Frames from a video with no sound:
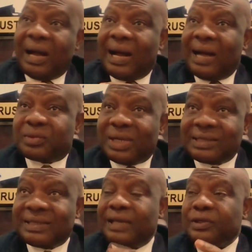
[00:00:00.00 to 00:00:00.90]

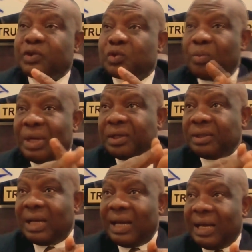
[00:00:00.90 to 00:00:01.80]
attracted so many
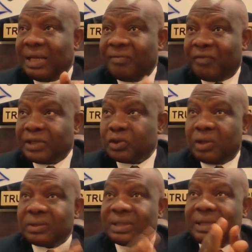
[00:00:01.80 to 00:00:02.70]

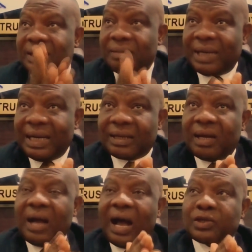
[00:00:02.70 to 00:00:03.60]
investors in the bank.
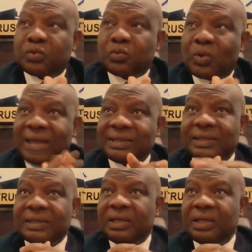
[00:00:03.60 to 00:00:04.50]
As you can
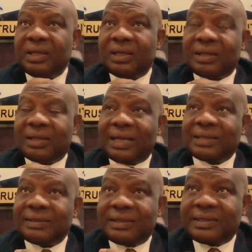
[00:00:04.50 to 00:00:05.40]
see, that
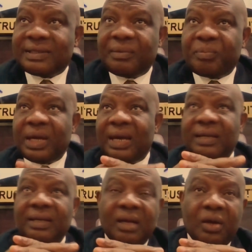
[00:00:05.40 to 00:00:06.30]
the
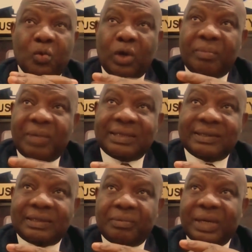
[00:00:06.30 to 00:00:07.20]
CBN, going by the
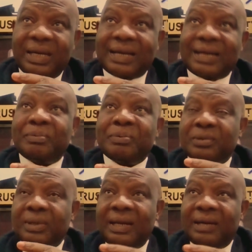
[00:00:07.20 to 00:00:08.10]
CBN
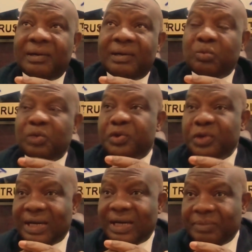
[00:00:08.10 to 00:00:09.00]
regulatory
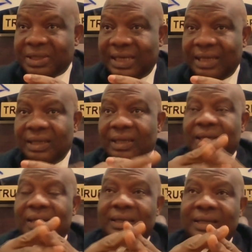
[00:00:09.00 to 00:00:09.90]
capital,
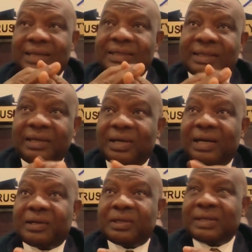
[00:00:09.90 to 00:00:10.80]
they are saying
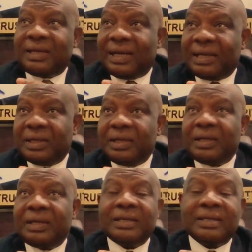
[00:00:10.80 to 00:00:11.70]
that retained earnings
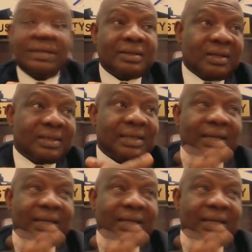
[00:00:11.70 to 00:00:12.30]
is not